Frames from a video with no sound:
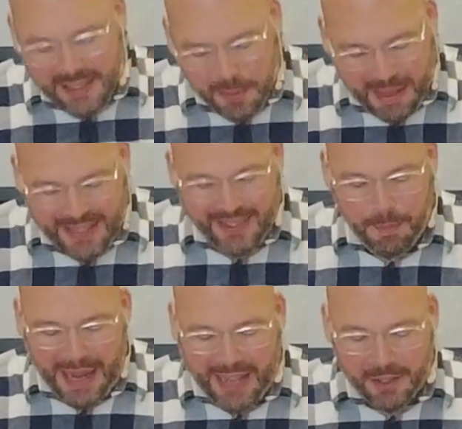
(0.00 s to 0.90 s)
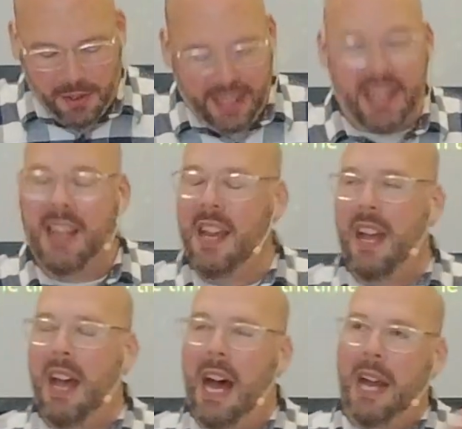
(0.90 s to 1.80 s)
into my sabbatical,
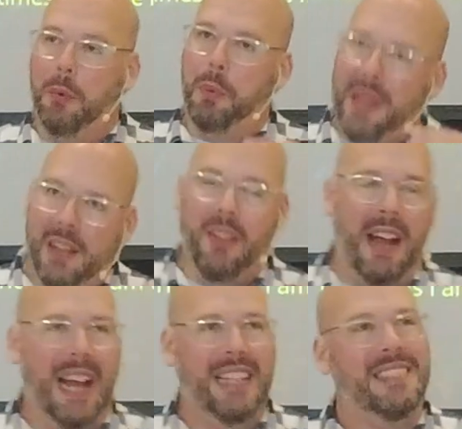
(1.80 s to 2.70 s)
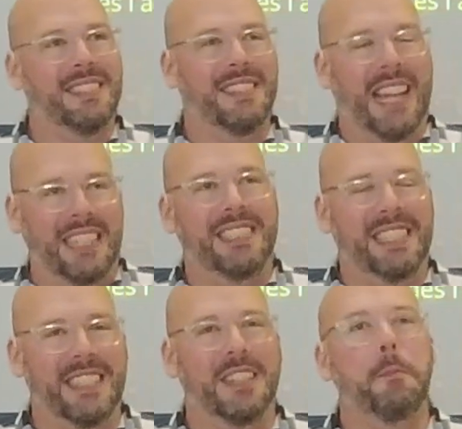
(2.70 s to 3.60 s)
I realized last
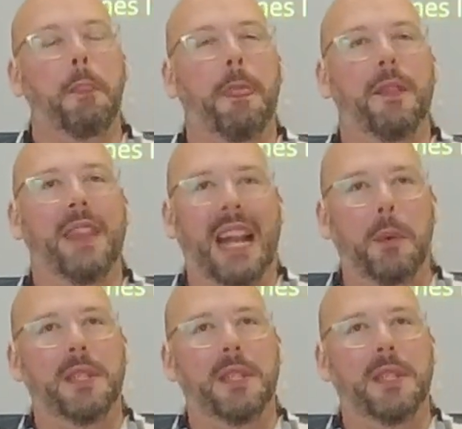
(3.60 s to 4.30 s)
year that I